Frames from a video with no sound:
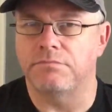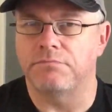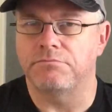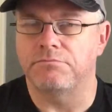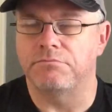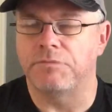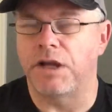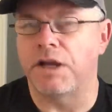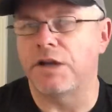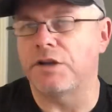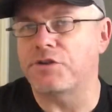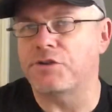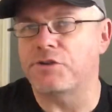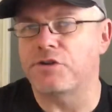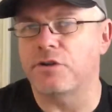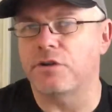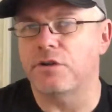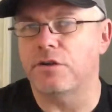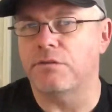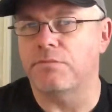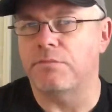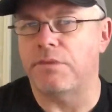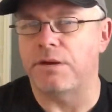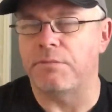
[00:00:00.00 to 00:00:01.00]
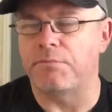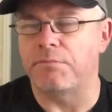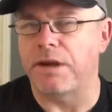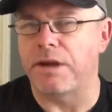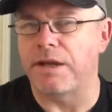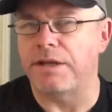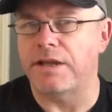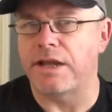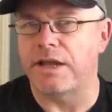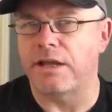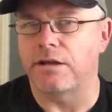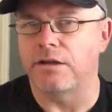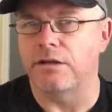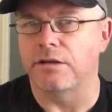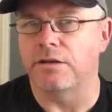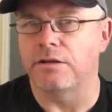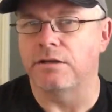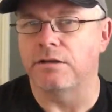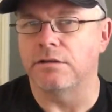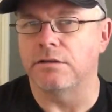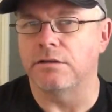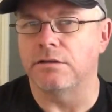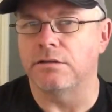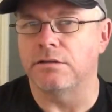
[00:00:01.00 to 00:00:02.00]
Not sure. May take
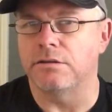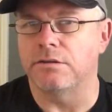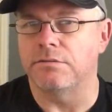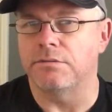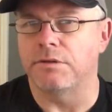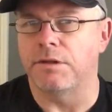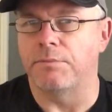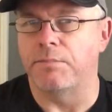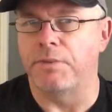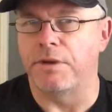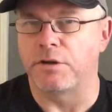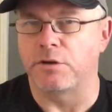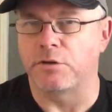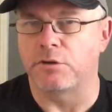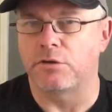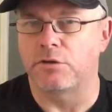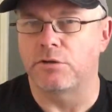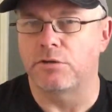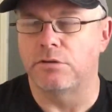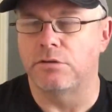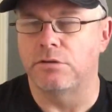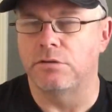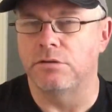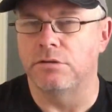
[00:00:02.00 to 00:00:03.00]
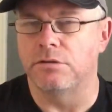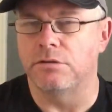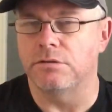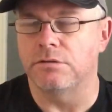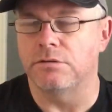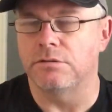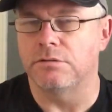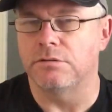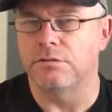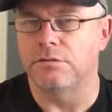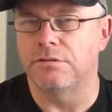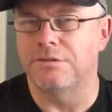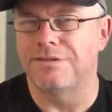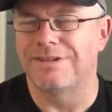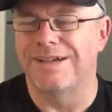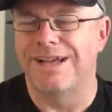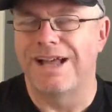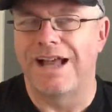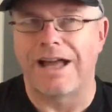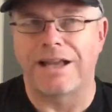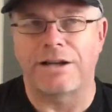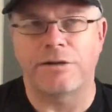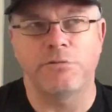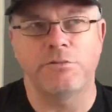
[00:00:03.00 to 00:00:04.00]
a better.
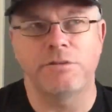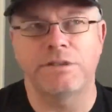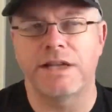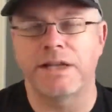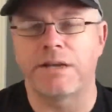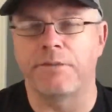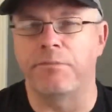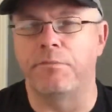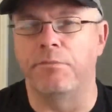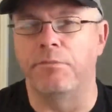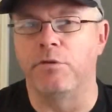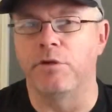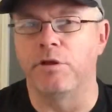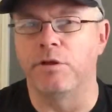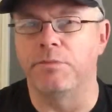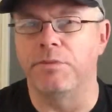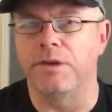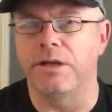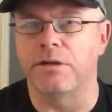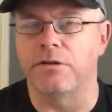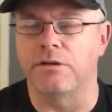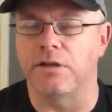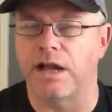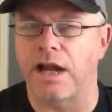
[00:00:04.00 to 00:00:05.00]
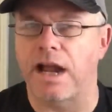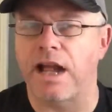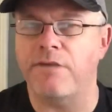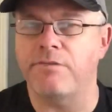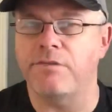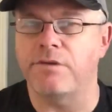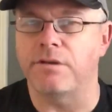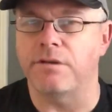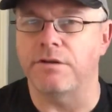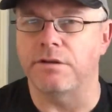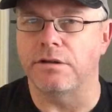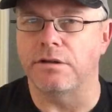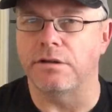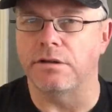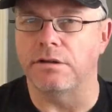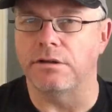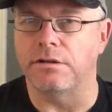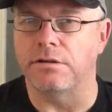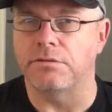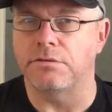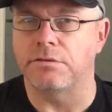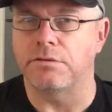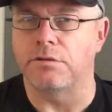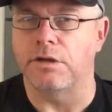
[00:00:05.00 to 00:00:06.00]
I don't want to take a really big cool. I have
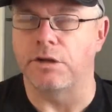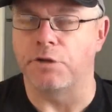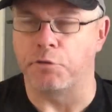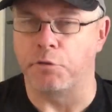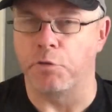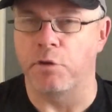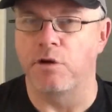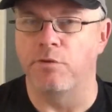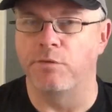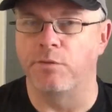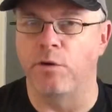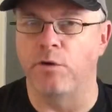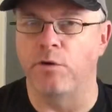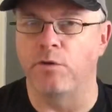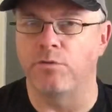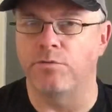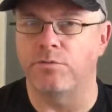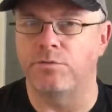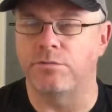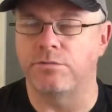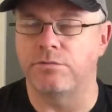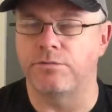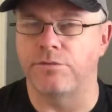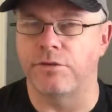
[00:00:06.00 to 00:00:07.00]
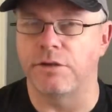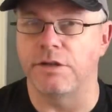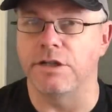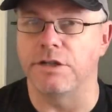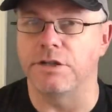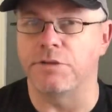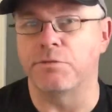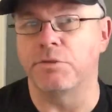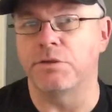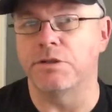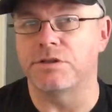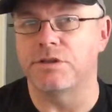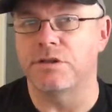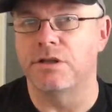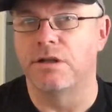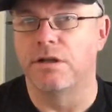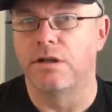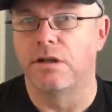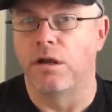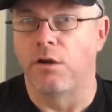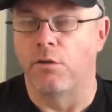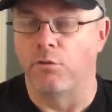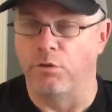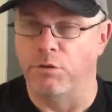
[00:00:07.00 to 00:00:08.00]
a 12-volt fridge, which
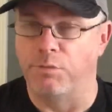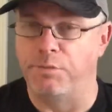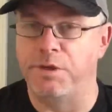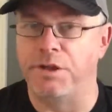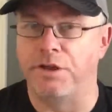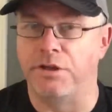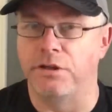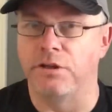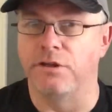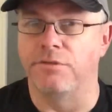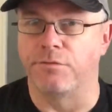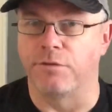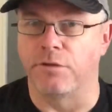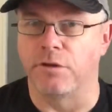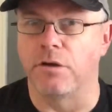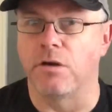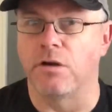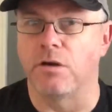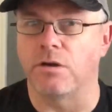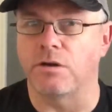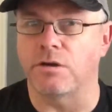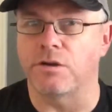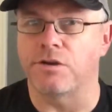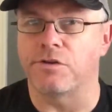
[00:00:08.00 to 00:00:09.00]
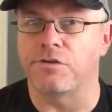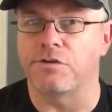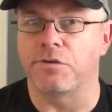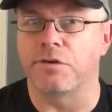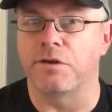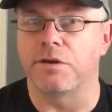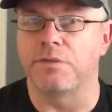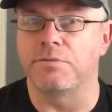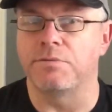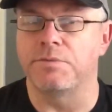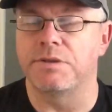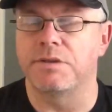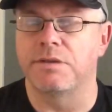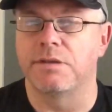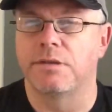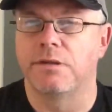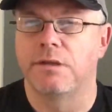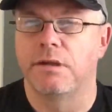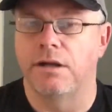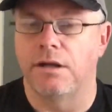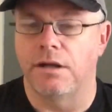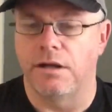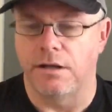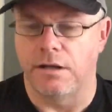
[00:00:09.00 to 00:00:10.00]
would be good for longer trips.
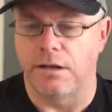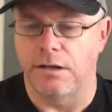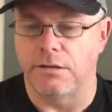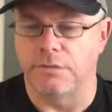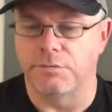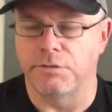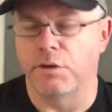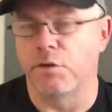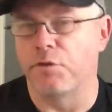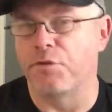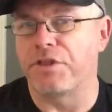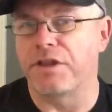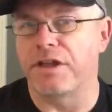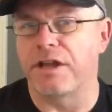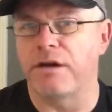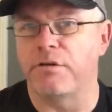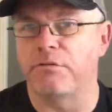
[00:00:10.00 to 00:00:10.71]
Don't think I